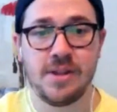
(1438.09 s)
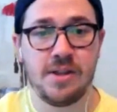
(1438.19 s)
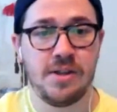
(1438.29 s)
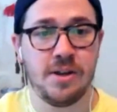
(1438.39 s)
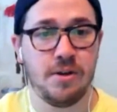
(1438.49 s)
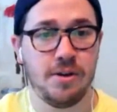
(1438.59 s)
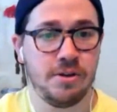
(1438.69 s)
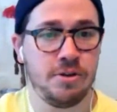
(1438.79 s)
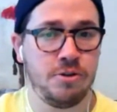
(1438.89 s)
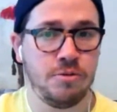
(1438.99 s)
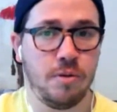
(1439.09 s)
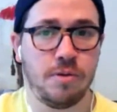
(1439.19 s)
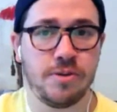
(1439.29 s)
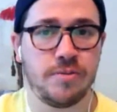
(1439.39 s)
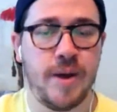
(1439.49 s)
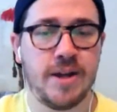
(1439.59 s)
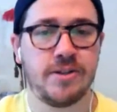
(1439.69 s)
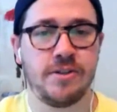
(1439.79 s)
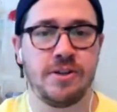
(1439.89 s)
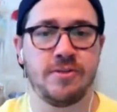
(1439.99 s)
you know you, you roll with those
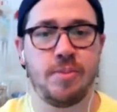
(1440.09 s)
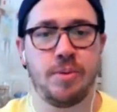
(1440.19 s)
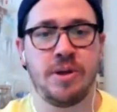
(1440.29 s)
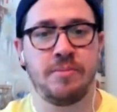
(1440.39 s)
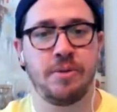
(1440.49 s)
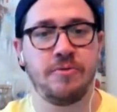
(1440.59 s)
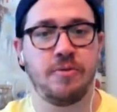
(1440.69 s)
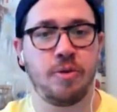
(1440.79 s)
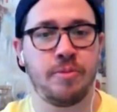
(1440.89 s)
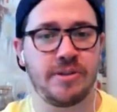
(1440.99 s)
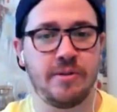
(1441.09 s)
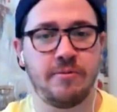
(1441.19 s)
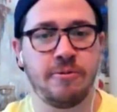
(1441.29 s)
bats and is in both formats. I'd really